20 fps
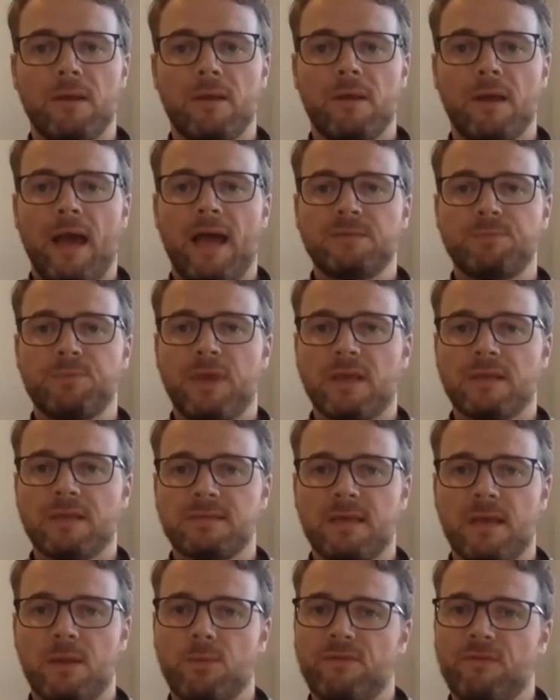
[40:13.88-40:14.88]
as Pierre
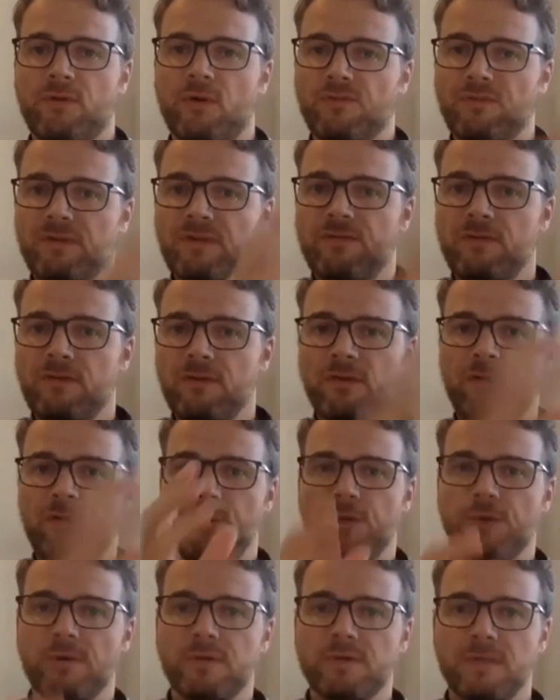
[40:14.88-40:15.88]
said, we've got different
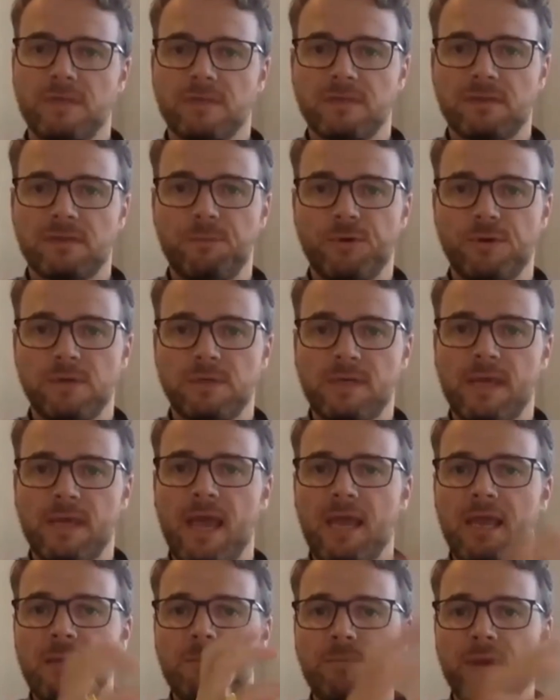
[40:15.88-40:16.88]
communities, community
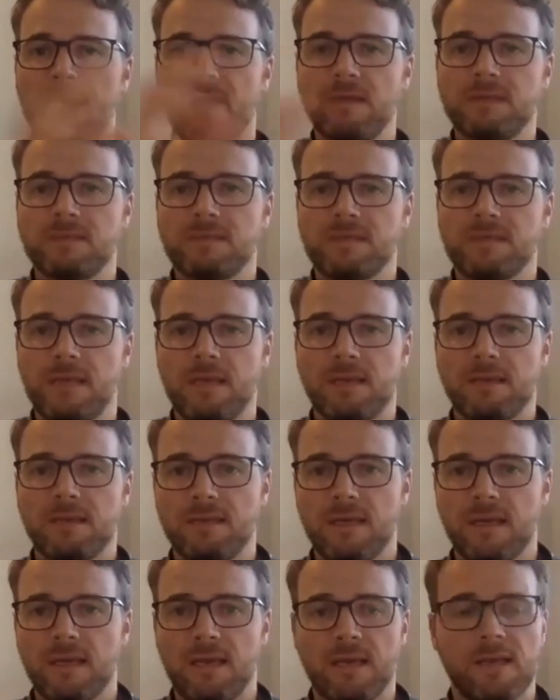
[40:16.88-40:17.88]
A, B, C, and
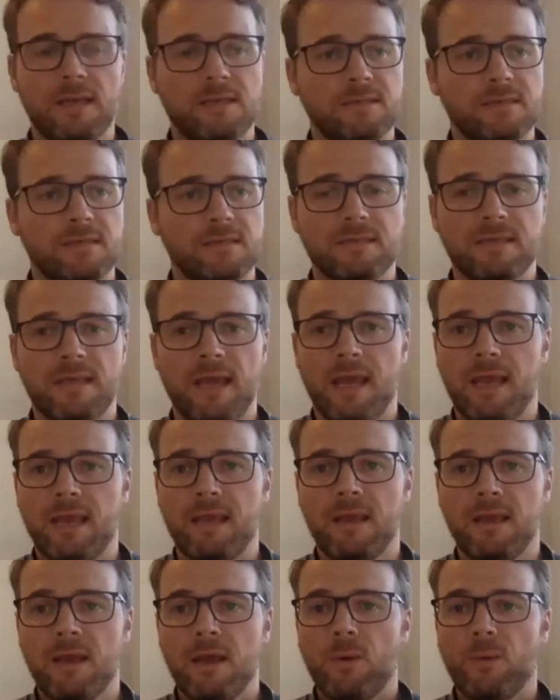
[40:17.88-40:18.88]
D. And let's just say
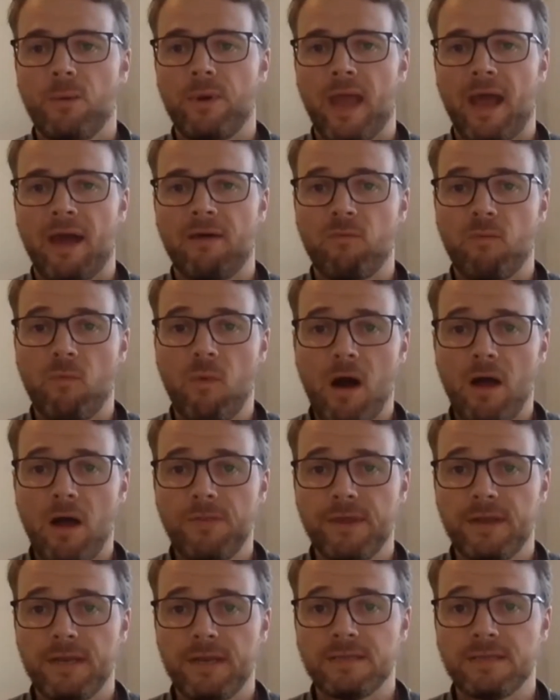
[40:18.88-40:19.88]
we have one
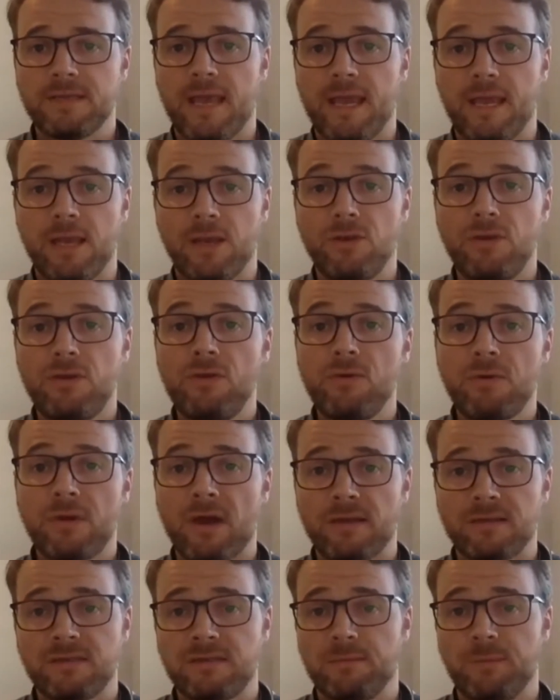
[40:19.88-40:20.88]
that is a new
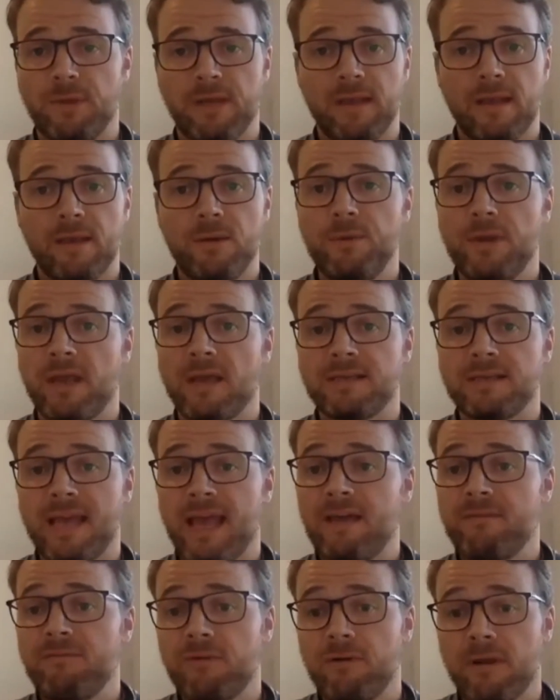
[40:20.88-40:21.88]
customer.
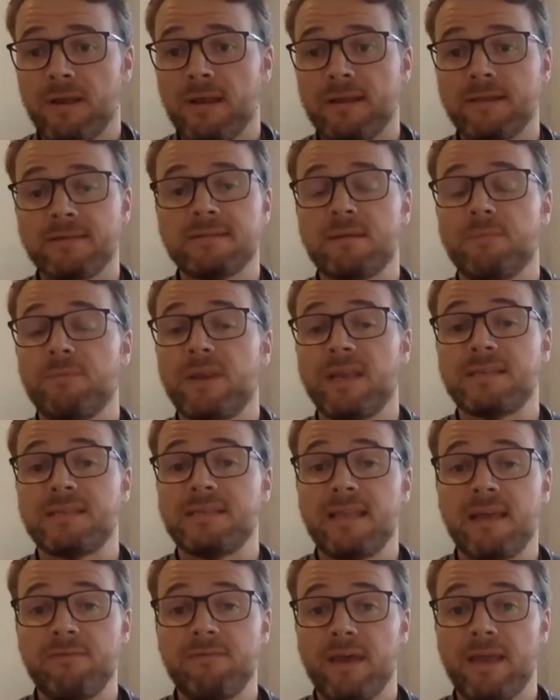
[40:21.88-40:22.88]
Somebody has
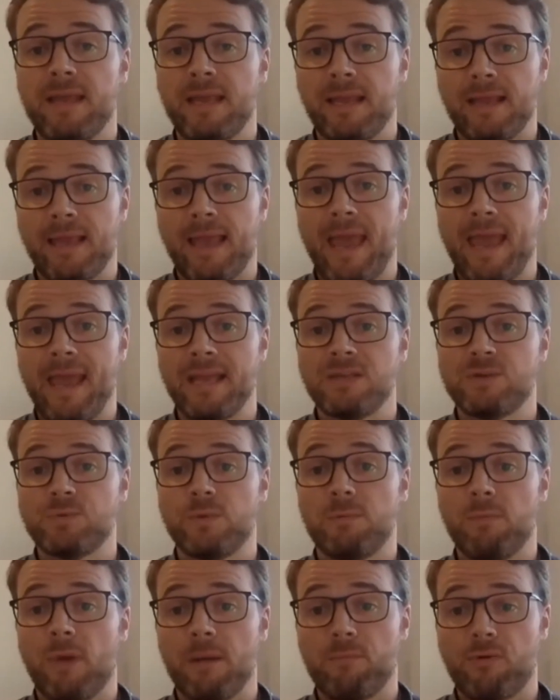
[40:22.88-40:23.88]
never engaged with
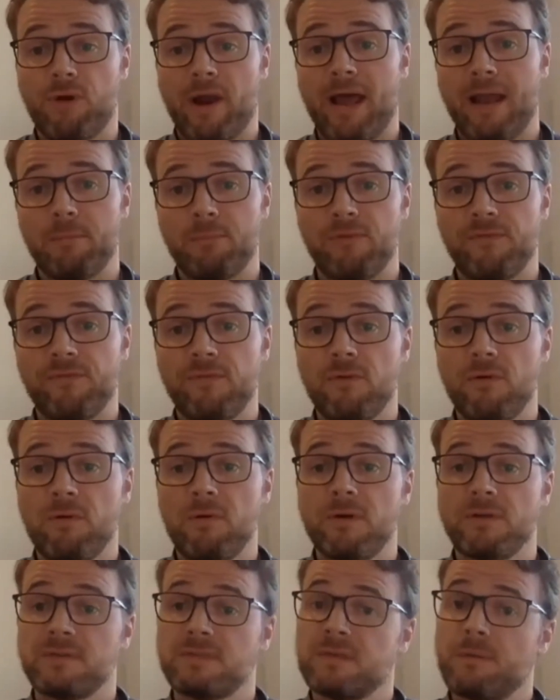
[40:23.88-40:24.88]
my brand before,
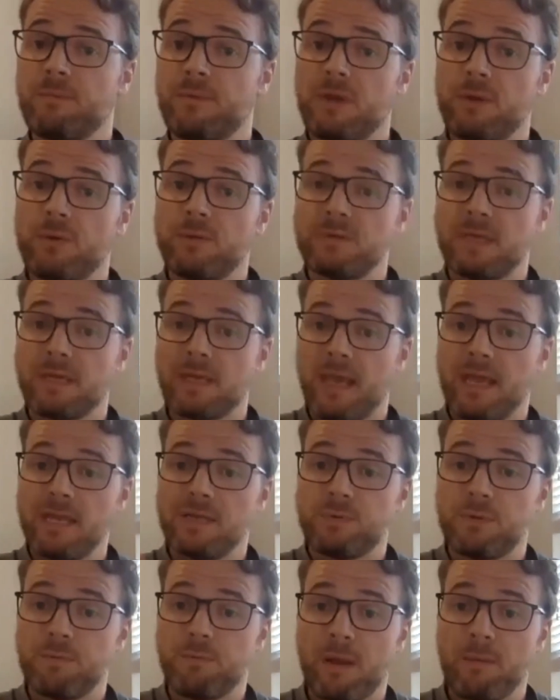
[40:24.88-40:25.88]
and somebody who's
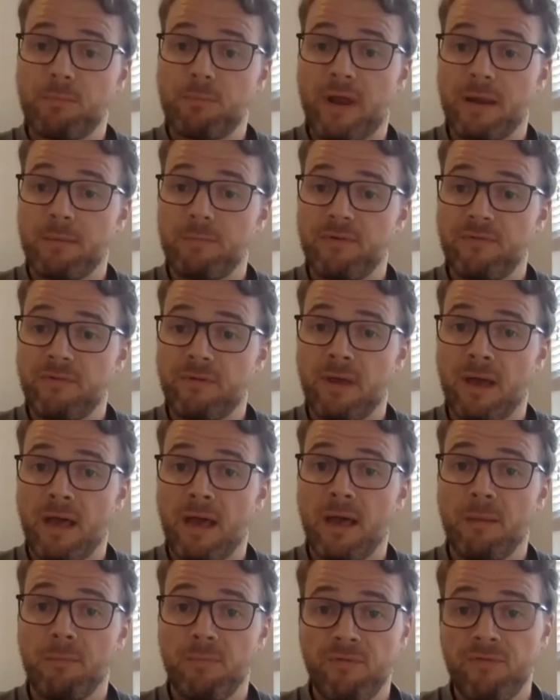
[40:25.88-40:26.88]
engaged with my brand
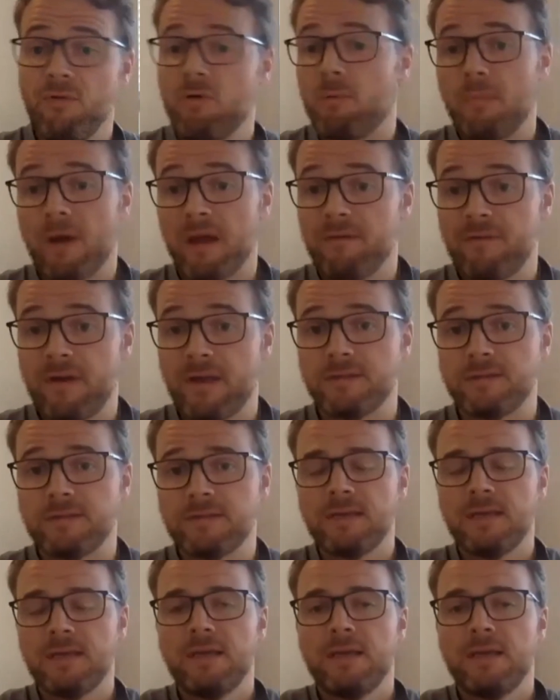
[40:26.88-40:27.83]
before, my events.